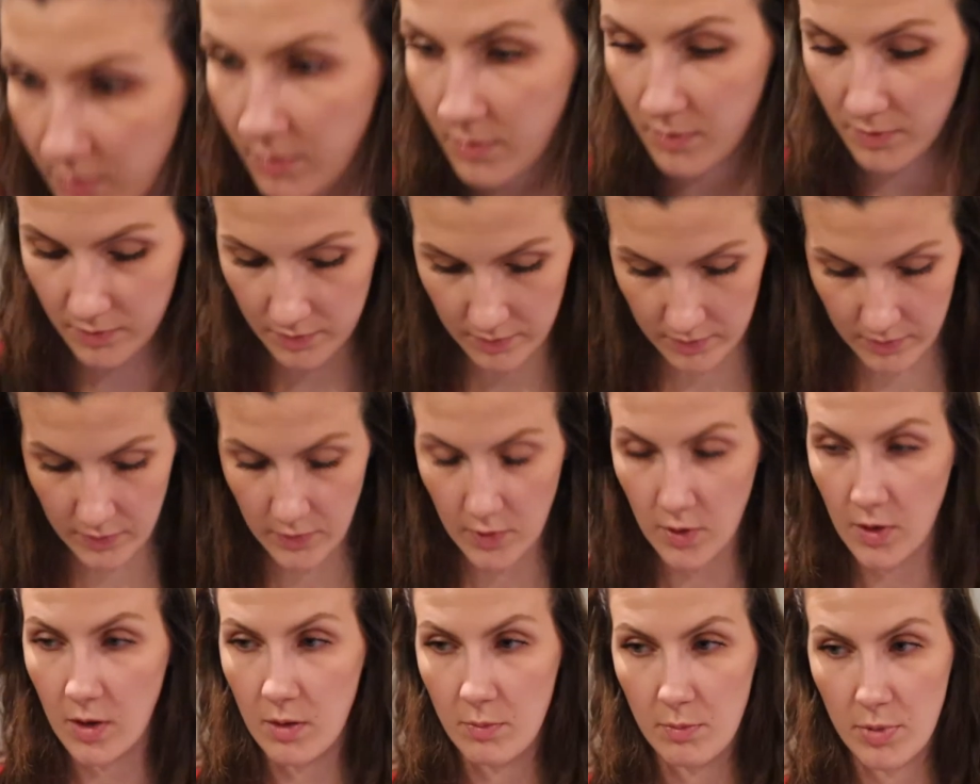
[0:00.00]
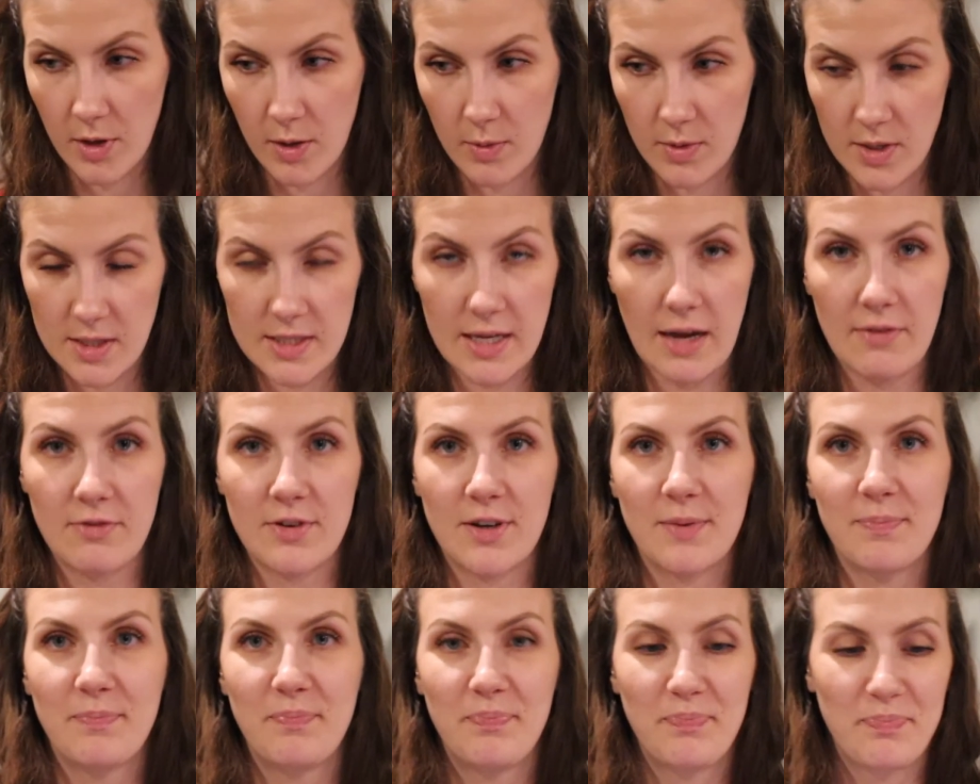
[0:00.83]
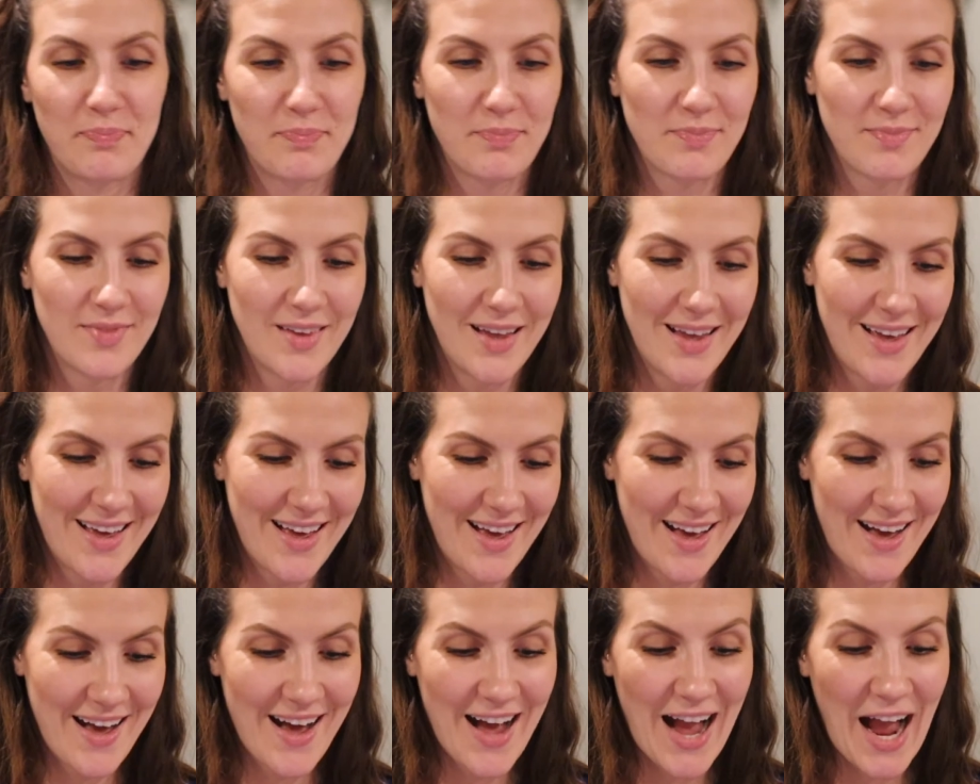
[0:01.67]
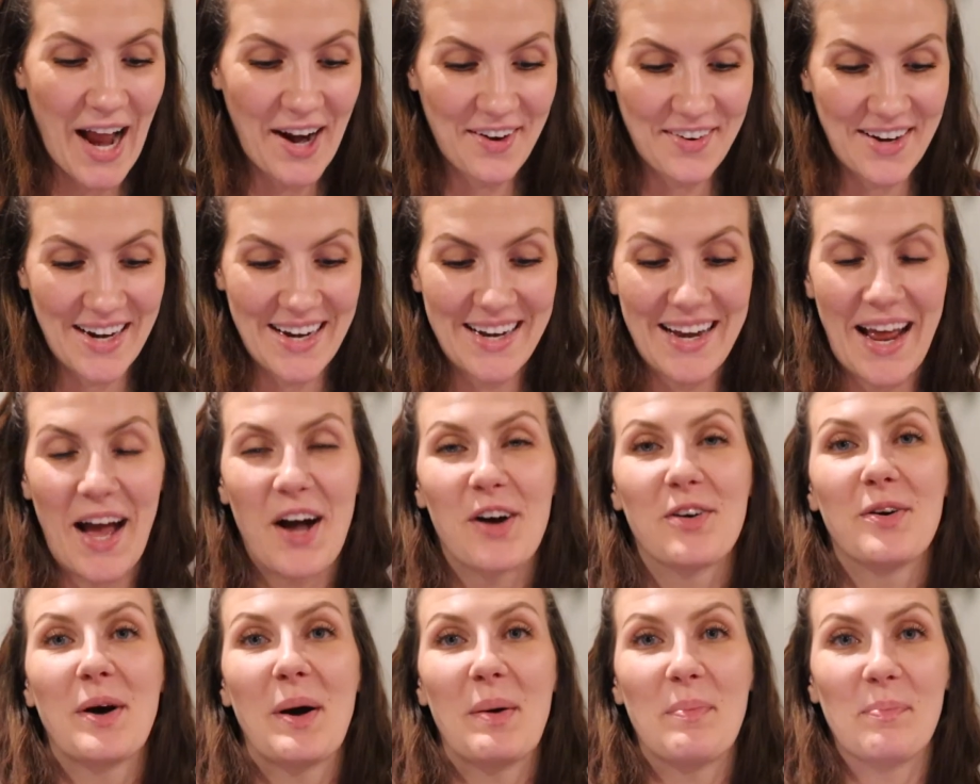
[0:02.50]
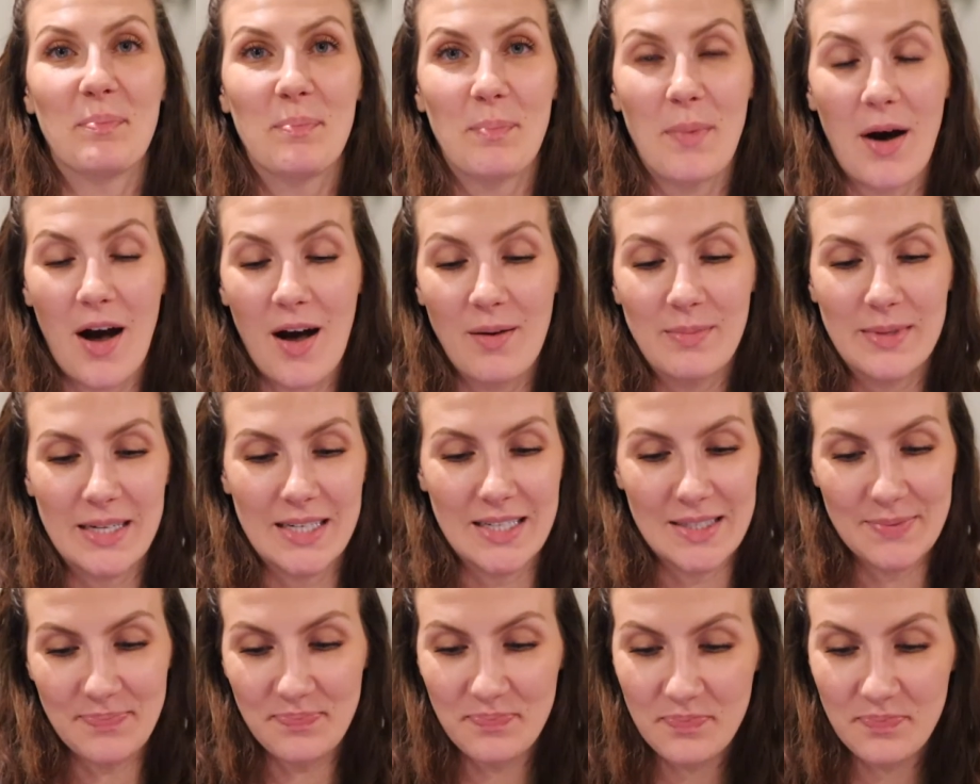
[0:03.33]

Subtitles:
You can play with this after. All right, now mama.